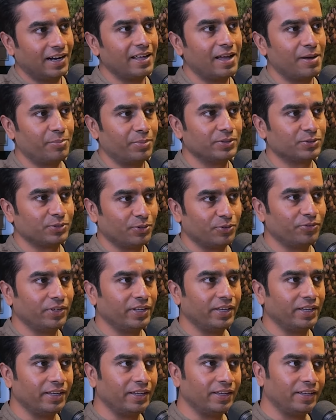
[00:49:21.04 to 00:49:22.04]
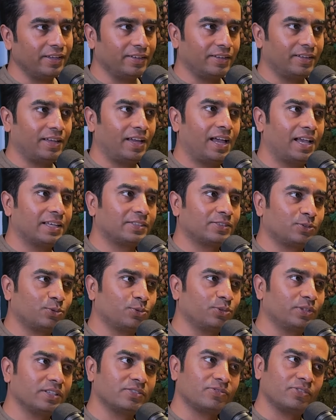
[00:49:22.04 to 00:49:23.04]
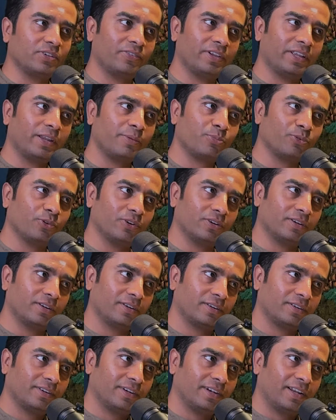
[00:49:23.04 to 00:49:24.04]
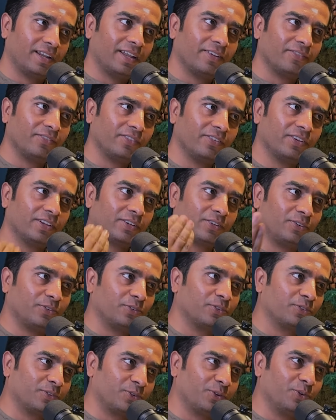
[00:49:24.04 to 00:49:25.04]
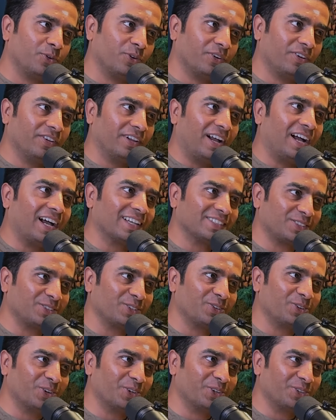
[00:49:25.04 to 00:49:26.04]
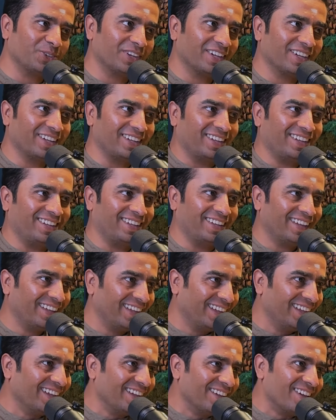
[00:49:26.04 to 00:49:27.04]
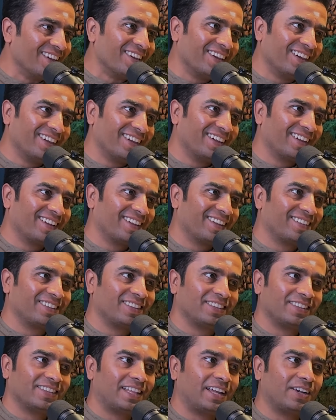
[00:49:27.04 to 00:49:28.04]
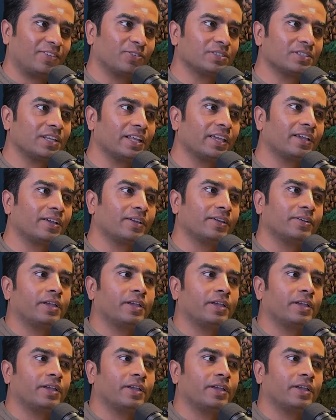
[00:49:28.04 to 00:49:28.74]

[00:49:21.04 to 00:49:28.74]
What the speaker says: happened. So we as students were very poor. We were asked to go to that was like,